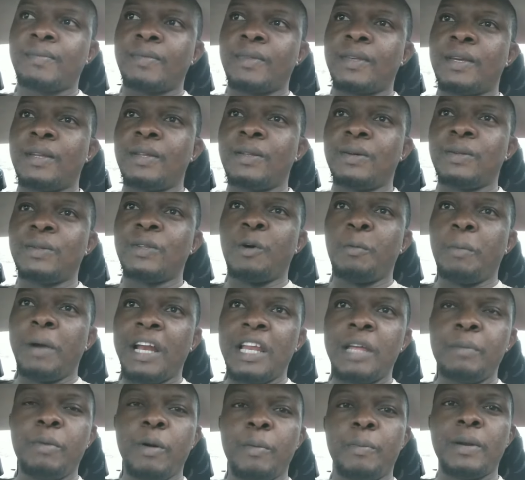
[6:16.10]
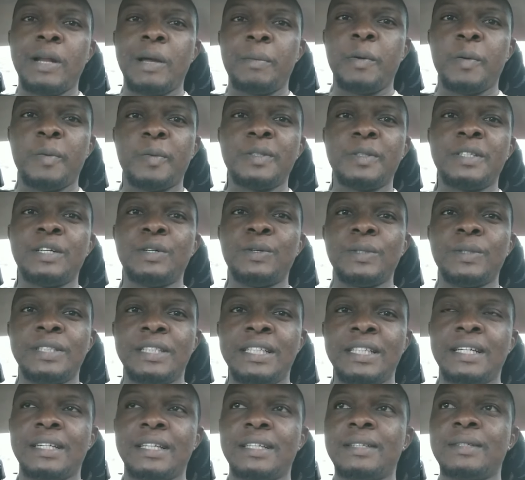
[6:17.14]
You know, normally popular people they go
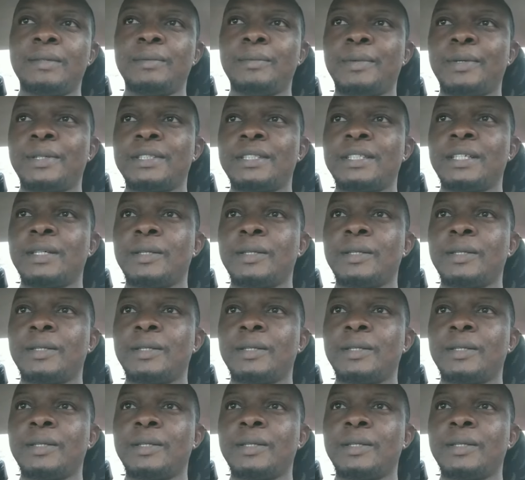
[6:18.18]
there, but